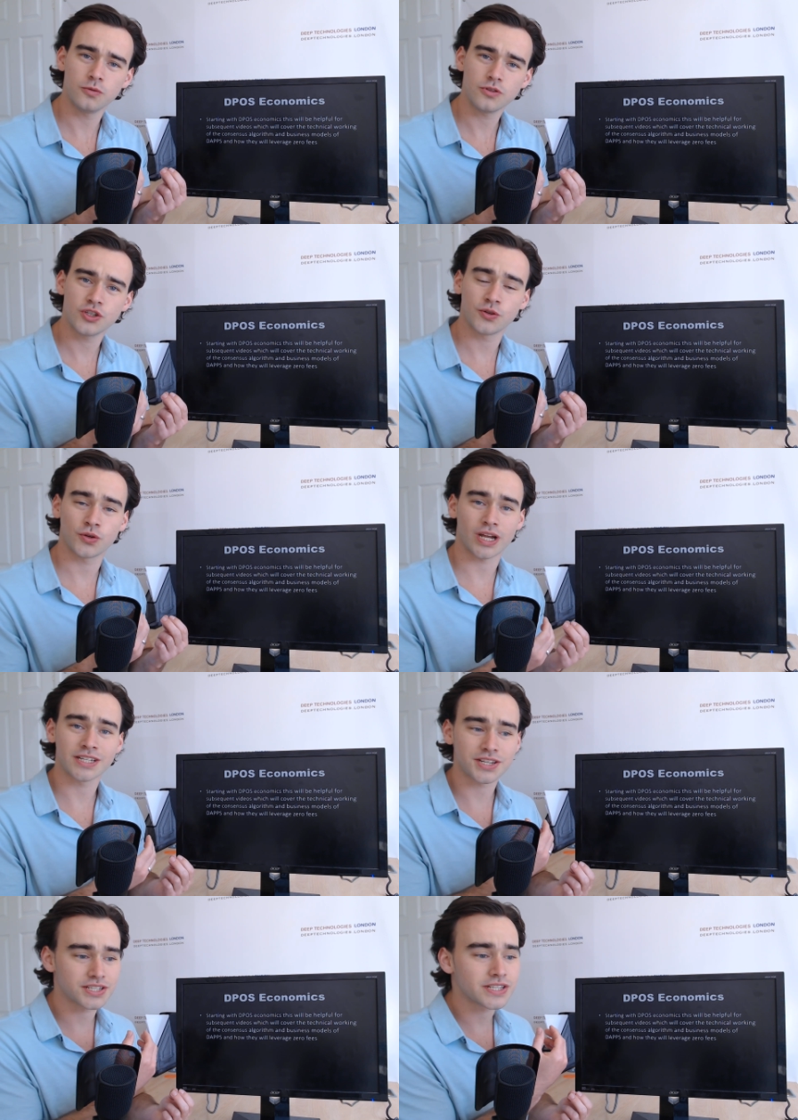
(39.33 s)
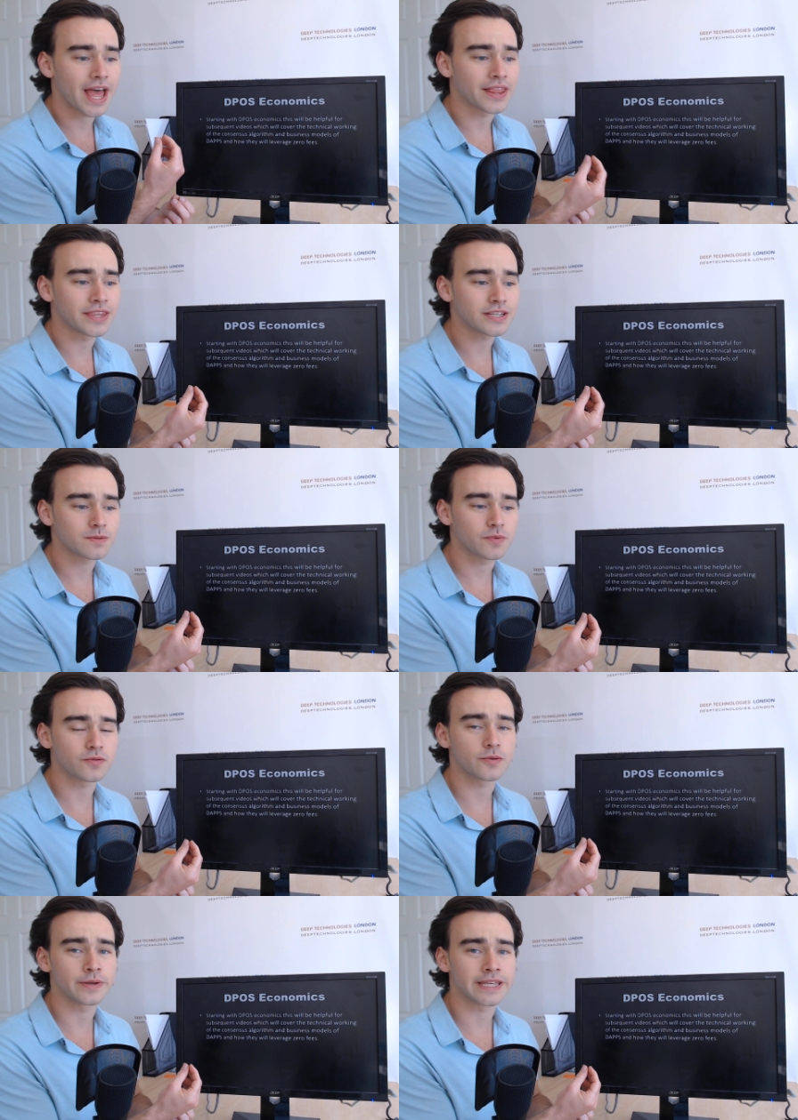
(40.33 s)
to understand this
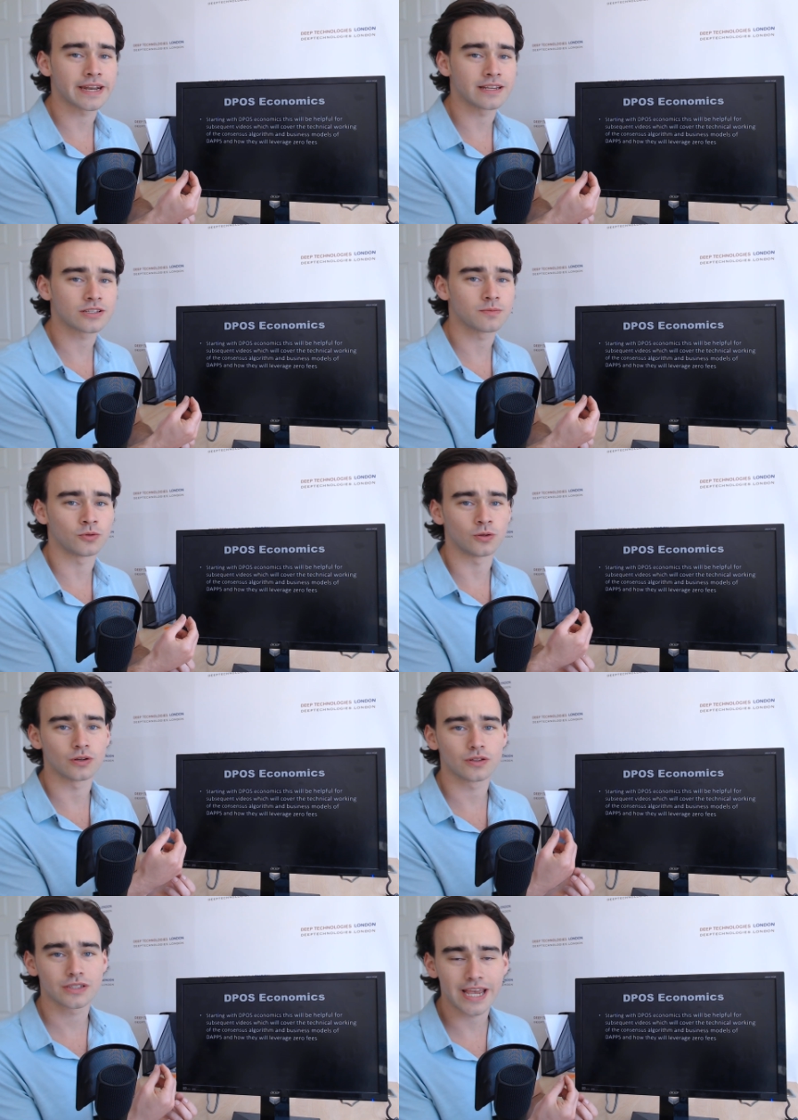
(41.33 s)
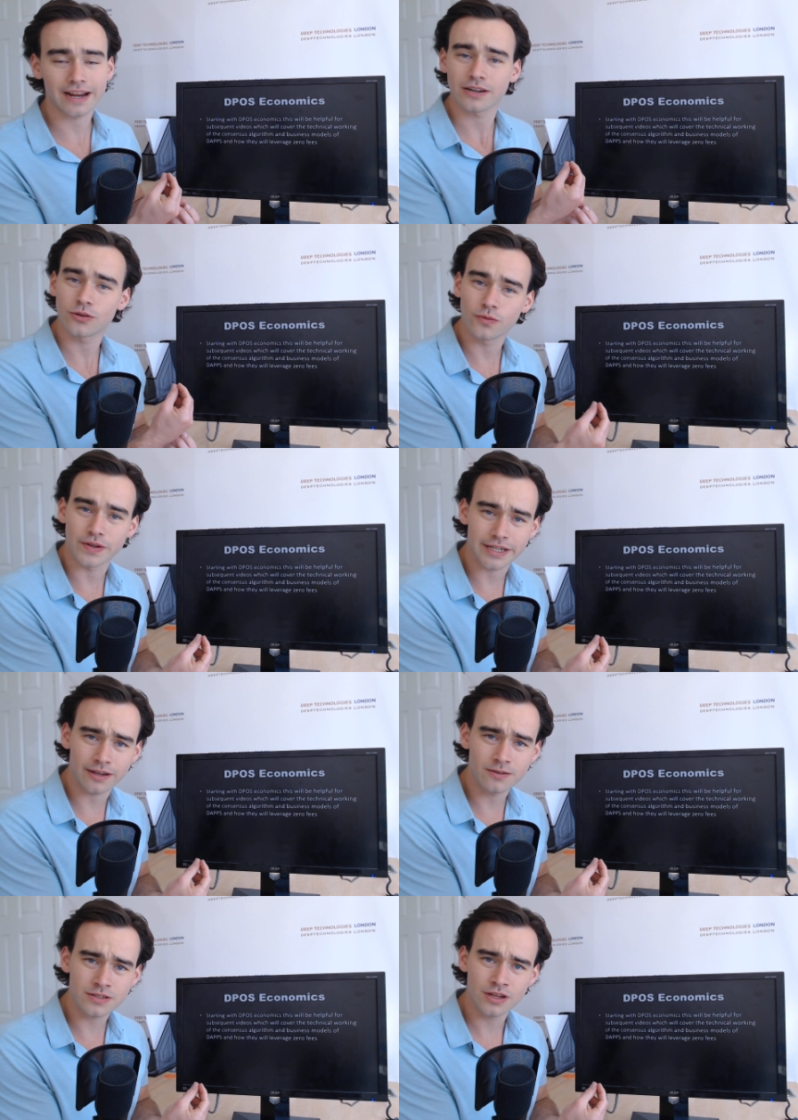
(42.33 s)
before we get into more technical
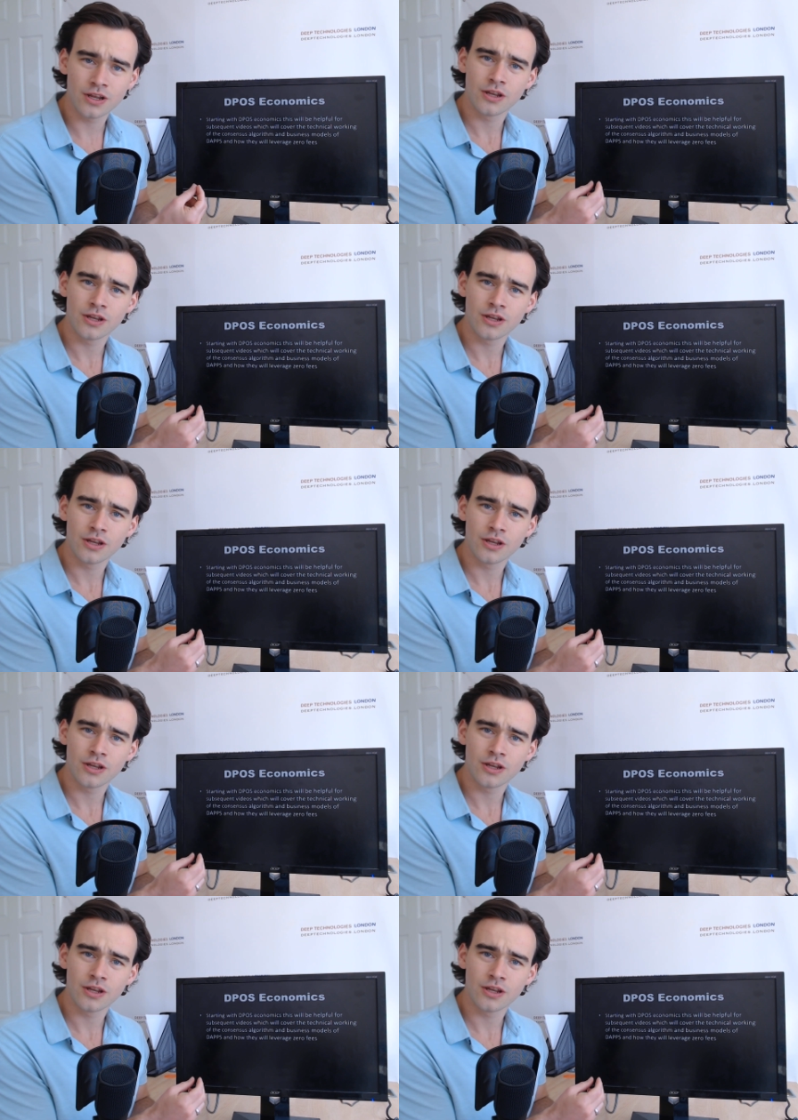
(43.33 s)
videos,